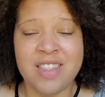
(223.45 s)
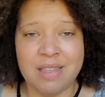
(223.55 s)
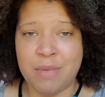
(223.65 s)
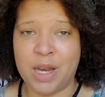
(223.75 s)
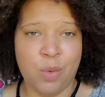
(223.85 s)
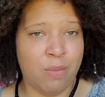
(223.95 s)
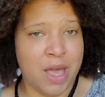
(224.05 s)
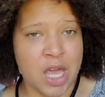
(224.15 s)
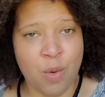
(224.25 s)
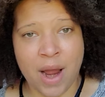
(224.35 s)
The money we're
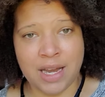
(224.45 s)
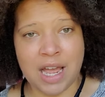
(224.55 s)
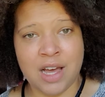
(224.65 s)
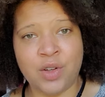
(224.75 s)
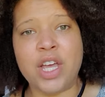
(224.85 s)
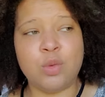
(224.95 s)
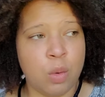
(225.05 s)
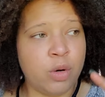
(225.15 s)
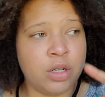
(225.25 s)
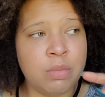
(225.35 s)
making right now is what
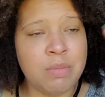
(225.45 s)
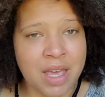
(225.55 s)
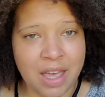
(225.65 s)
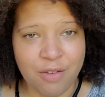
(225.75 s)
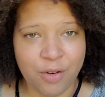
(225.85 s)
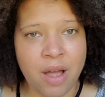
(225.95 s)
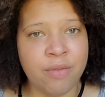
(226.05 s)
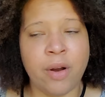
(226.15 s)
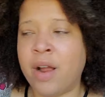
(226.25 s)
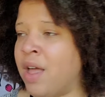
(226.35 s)
we're going to be making
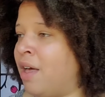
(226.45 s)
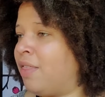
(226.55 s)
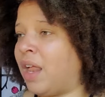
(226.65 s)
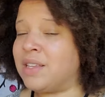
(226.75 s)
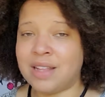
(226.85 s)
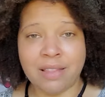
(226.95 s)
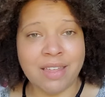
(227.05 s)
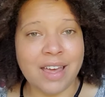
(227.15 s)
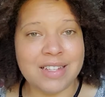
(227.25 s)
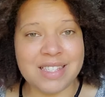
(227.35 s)
forever. That is not the
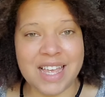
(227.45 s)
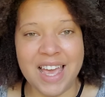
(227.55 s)
case.